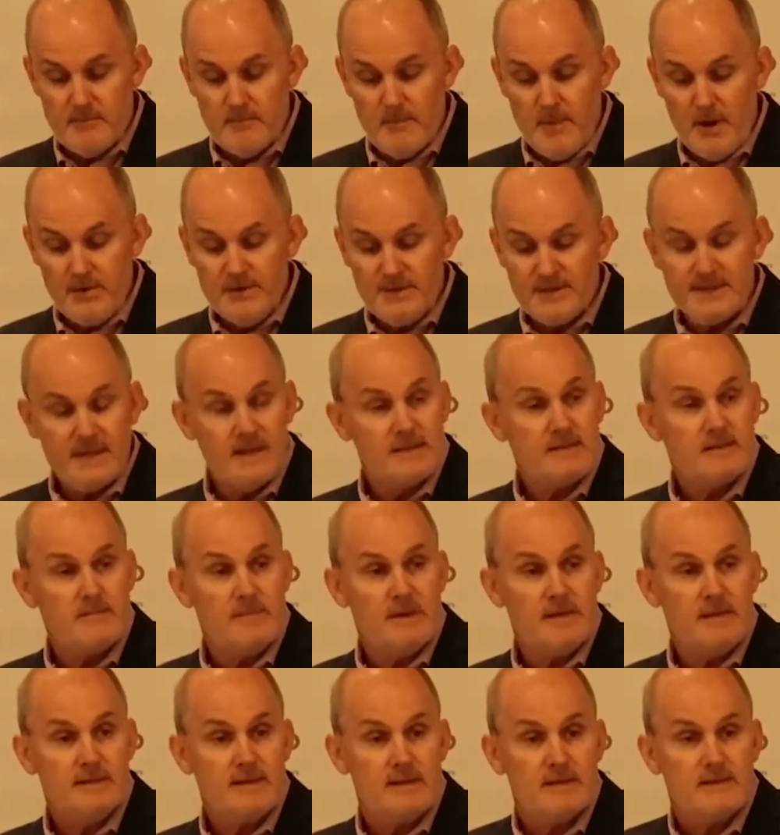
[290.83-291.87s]
most
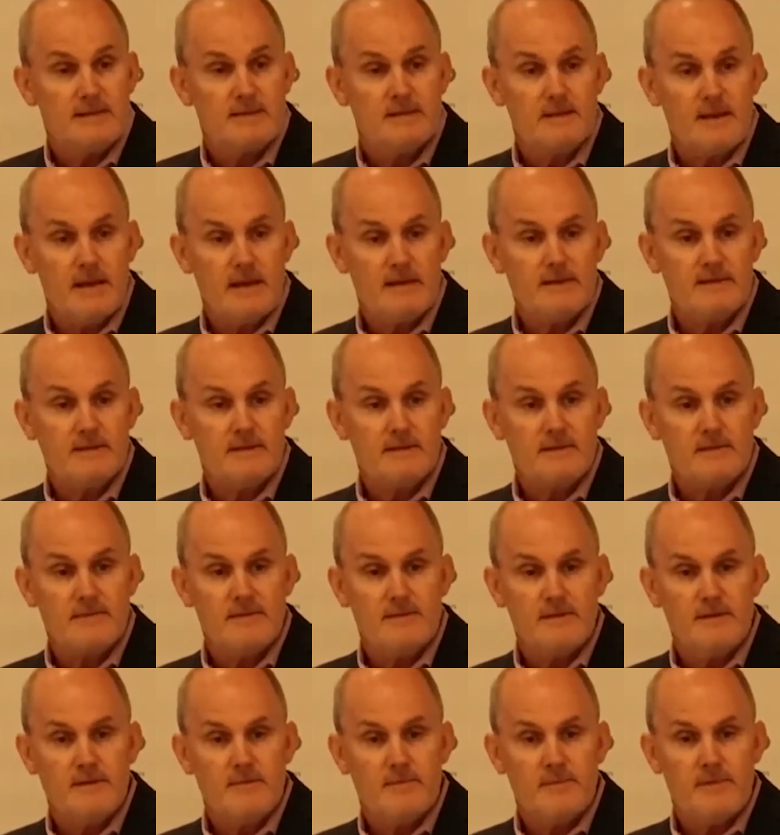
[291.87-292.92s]
SMEs, as
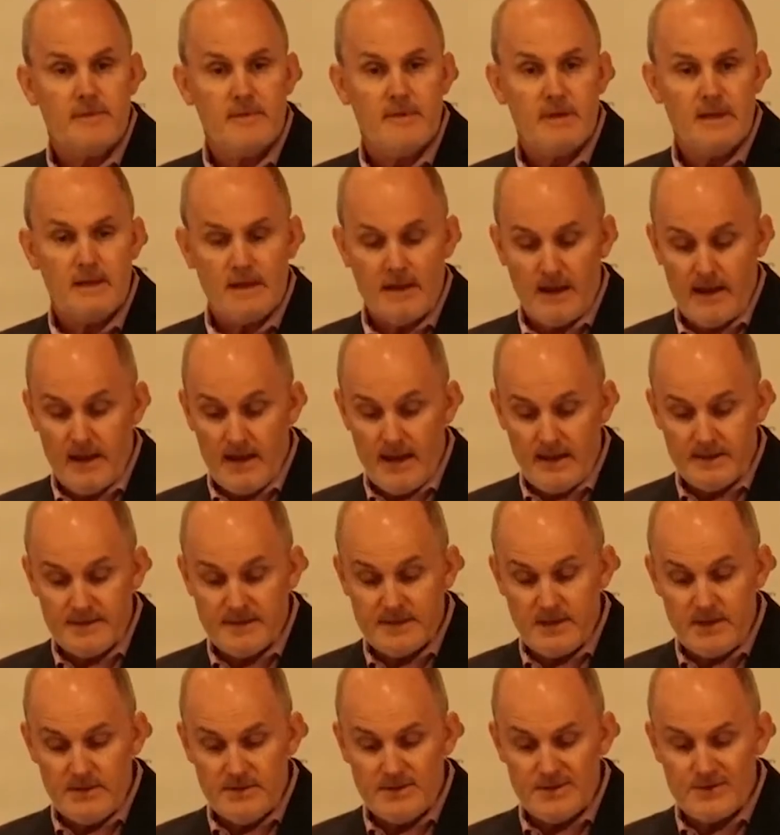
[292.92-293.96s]
you would think, are
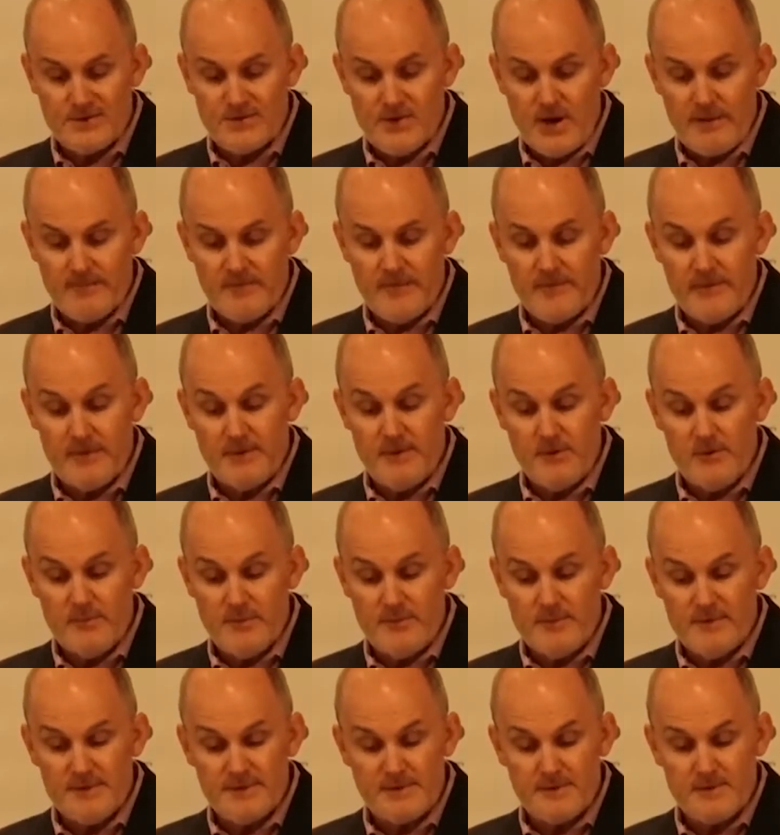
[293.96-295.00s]
so strapped for
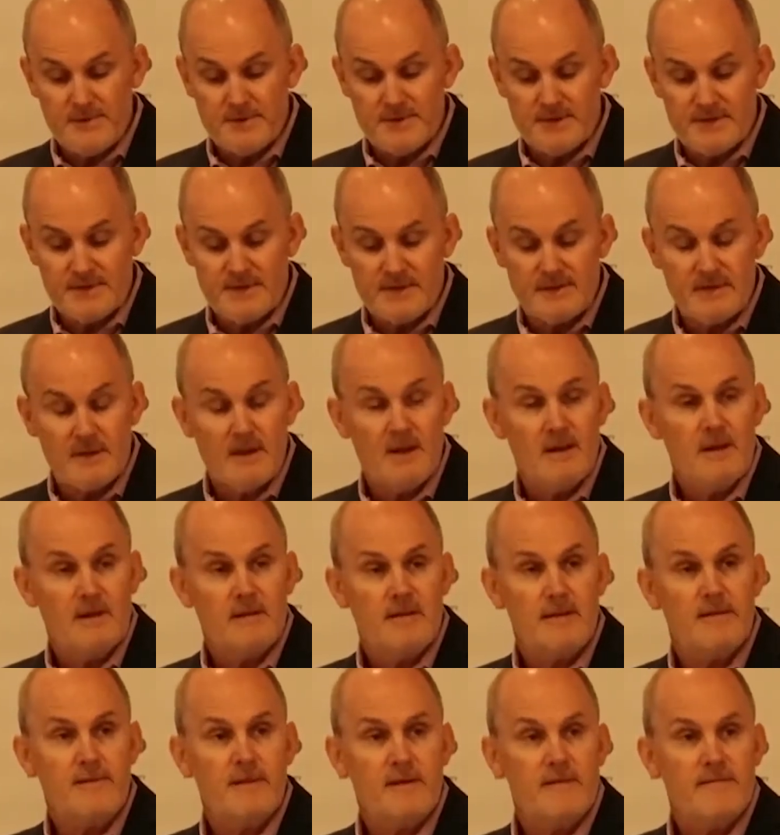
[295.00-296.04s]
human resources
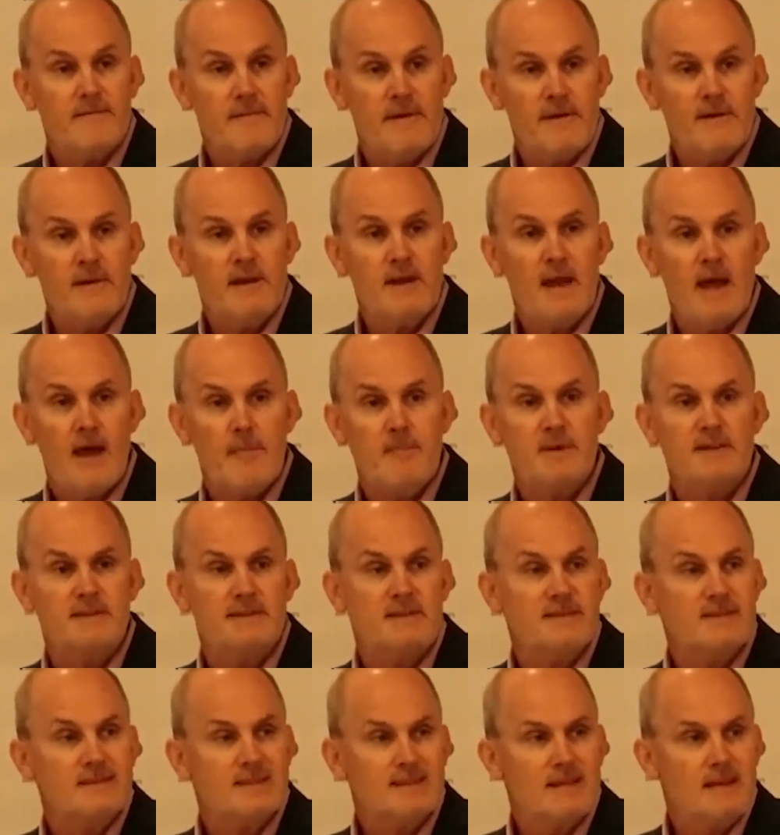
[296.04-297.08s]
that they're very happy
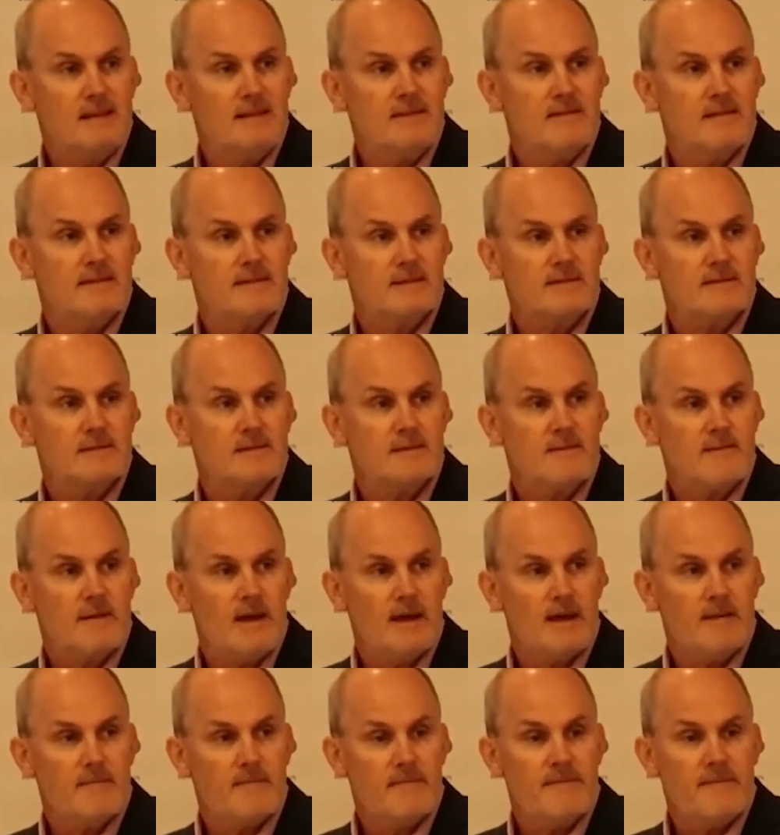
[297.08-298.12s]
to cede this
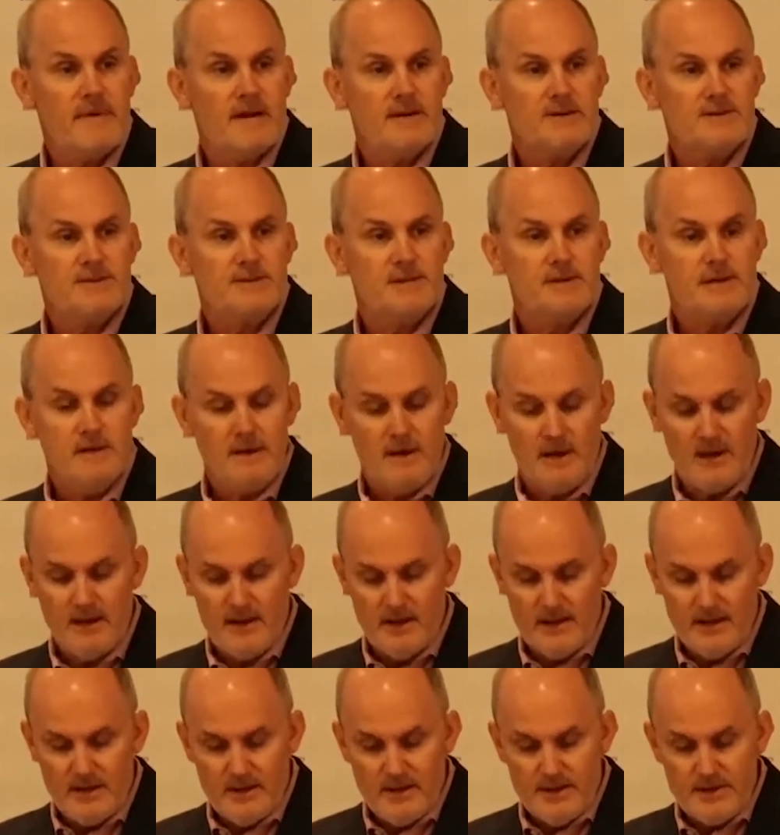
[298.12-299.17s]
function
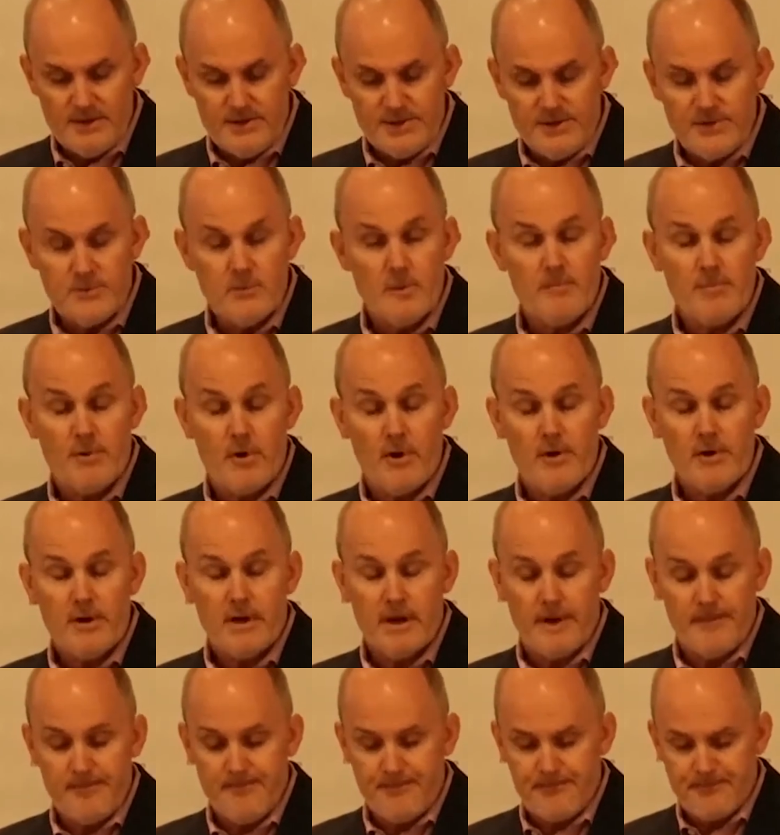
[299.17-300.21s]
to a
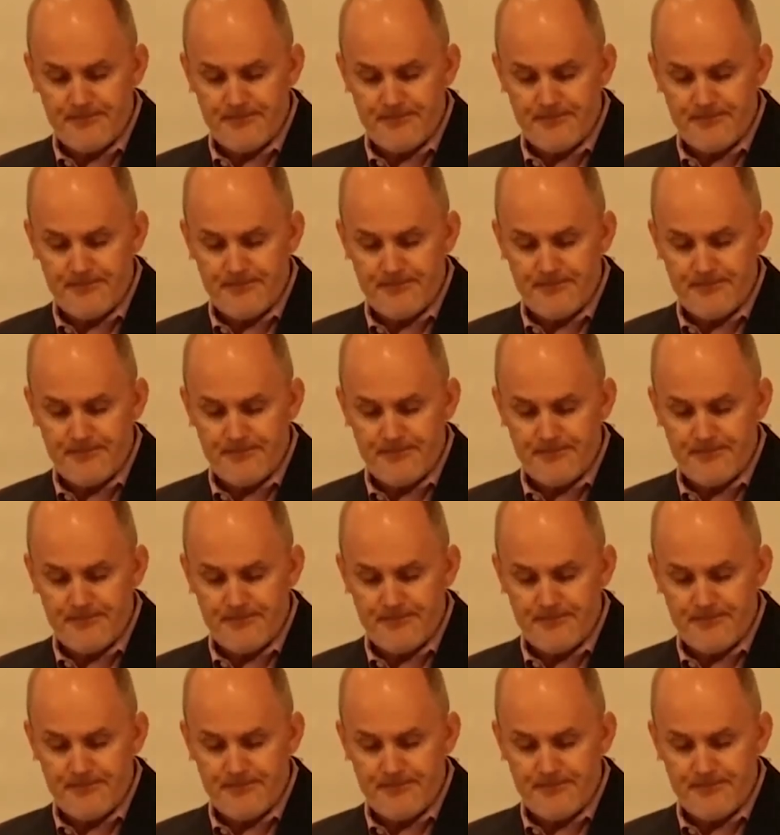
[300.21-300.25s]
broker.